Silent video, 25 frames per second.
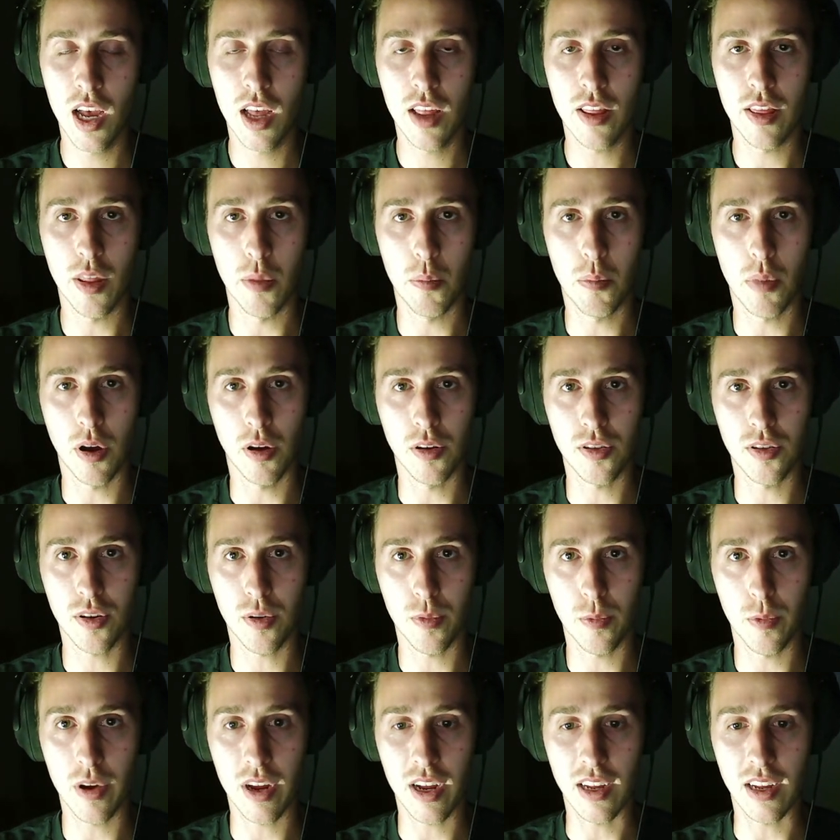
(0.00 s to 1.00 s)
The post
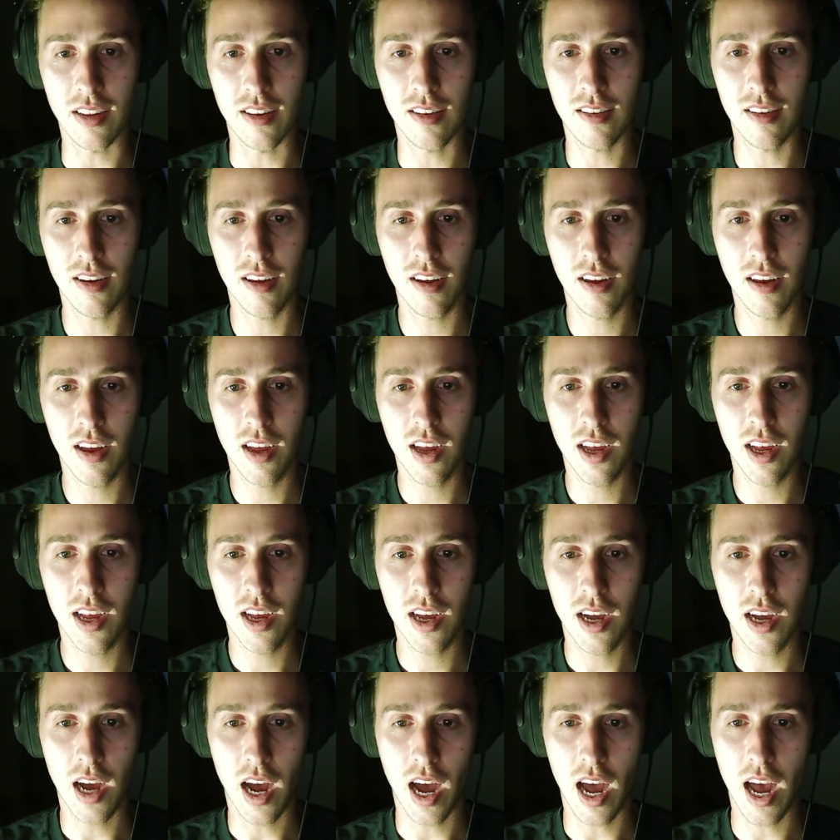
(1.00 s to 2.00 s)
reads,
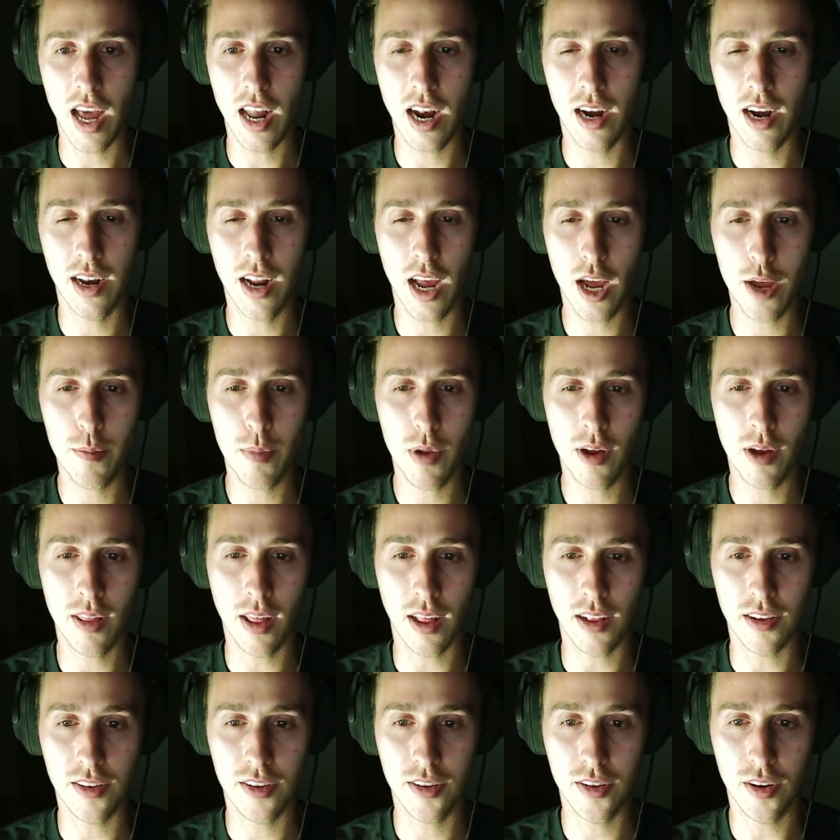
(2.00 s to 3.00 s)
"I had a nightmare
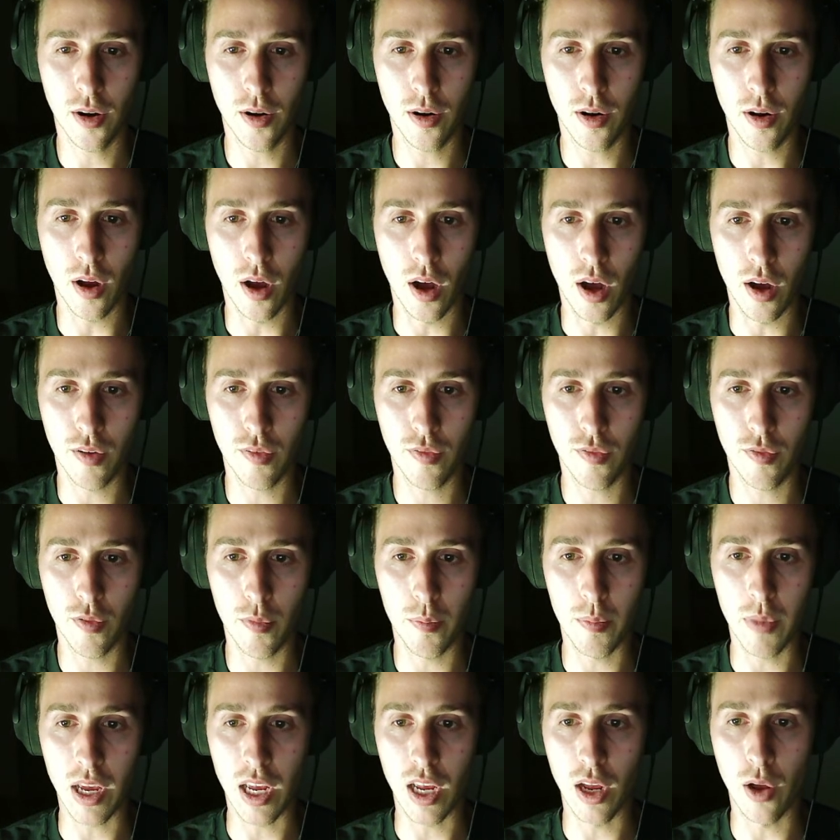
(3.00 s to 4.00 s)
that started off from
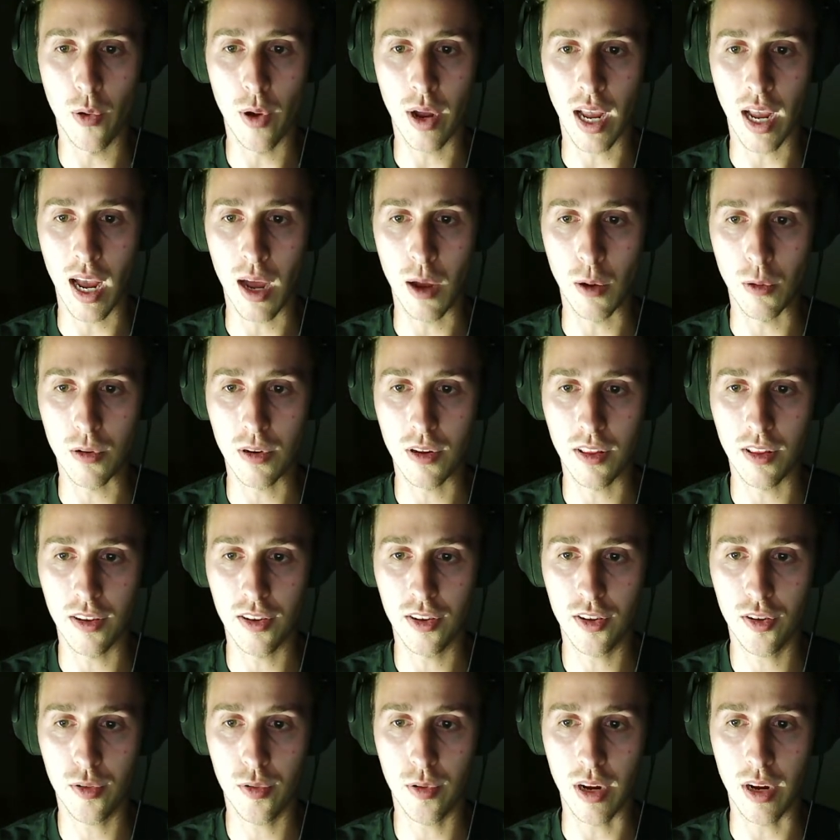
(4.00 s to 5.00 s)
me going out to the
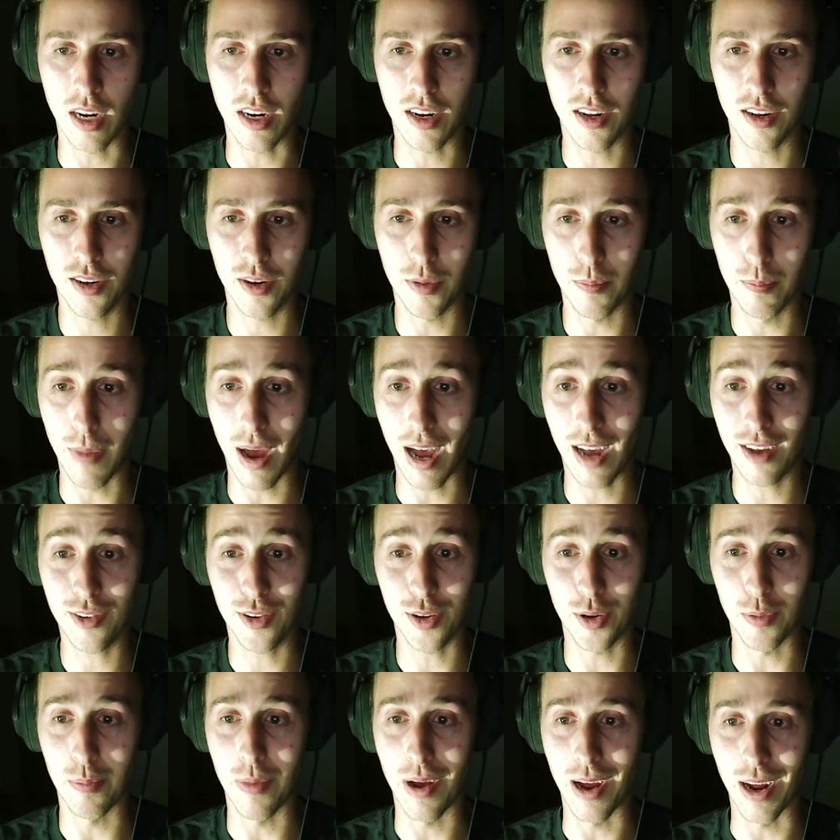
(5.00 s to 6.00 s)
street to
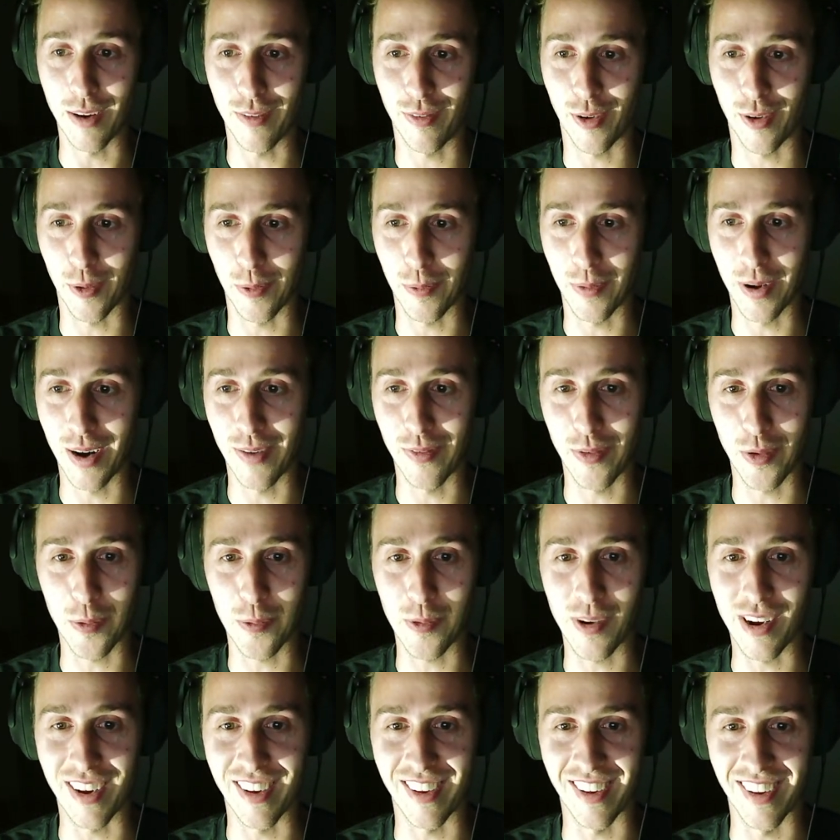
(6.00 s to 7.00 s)
masturbate for whatever
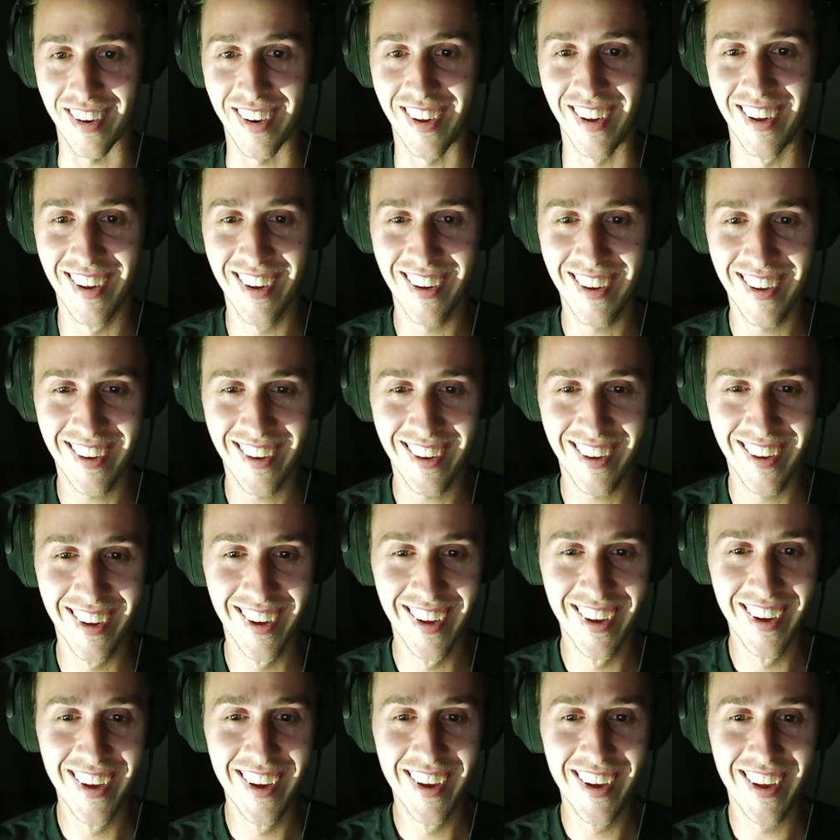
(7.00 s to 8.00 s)
reason.
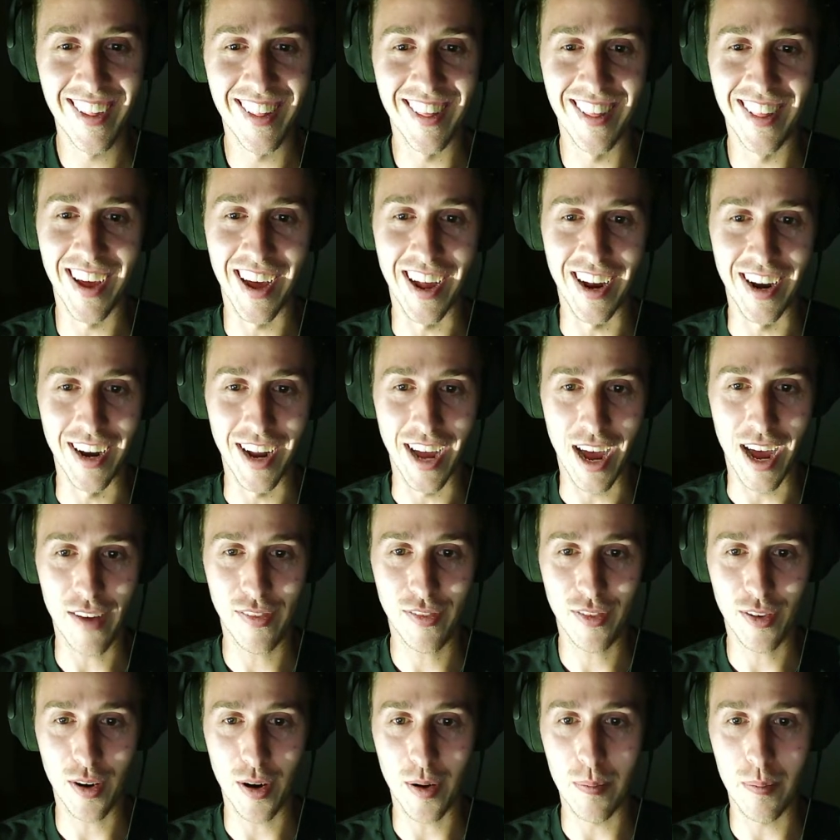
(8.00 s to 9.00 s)
Then,
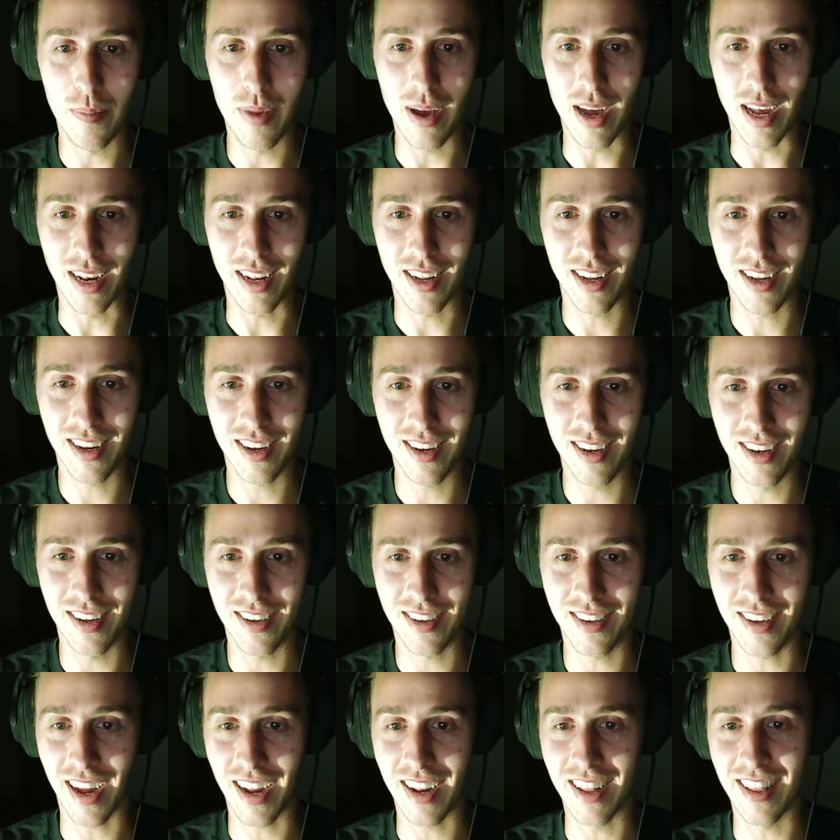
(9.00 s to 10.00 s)
after a bit,
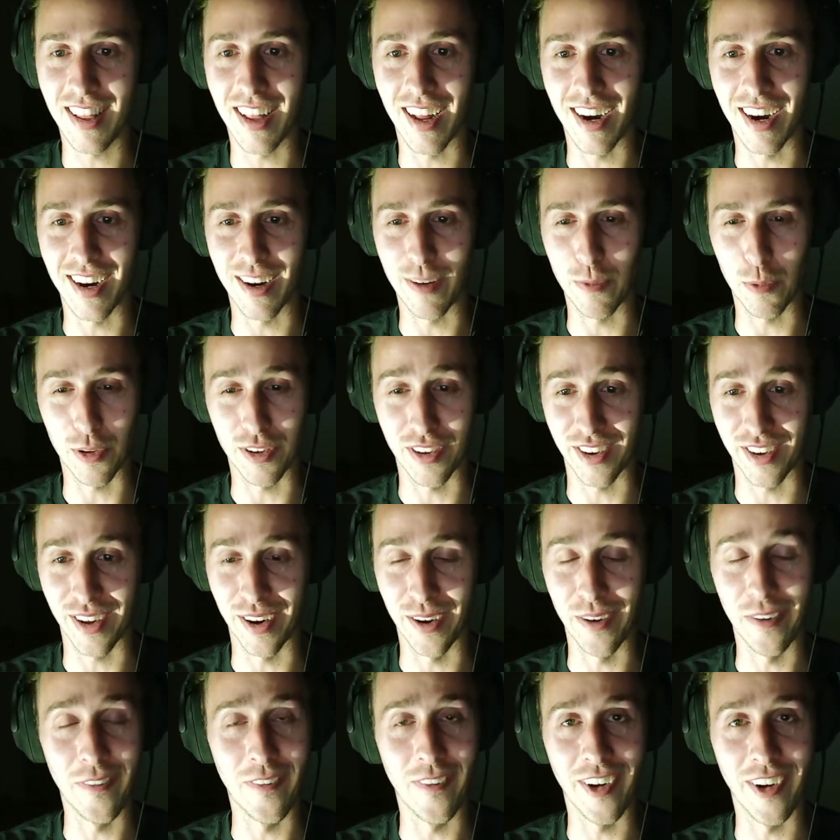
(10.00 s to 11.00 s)
decided that it wasn't
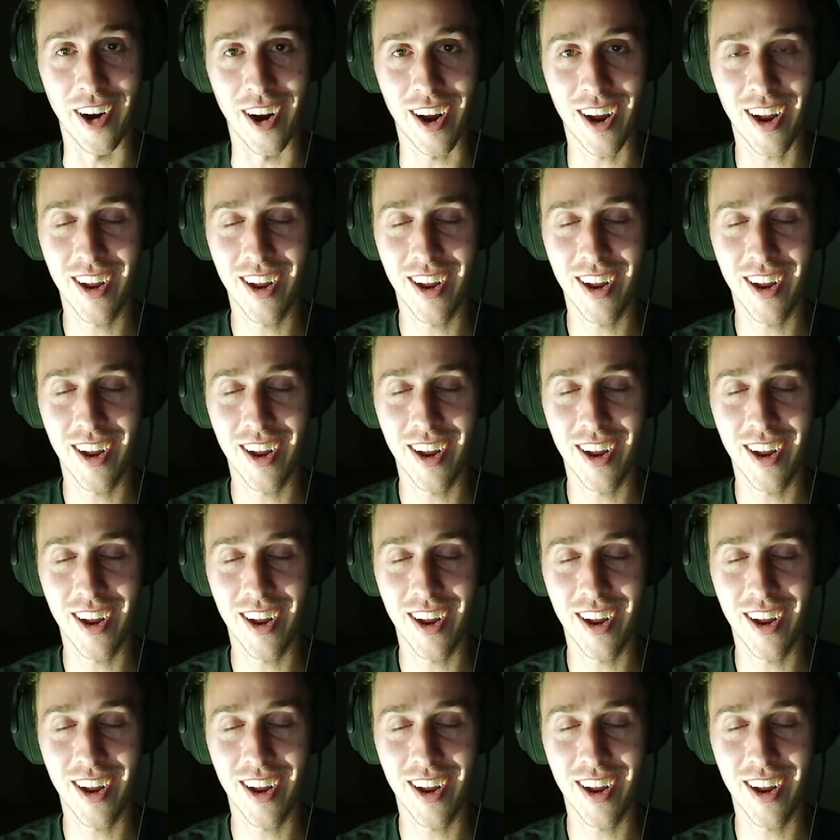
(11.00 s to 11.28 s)
going to work.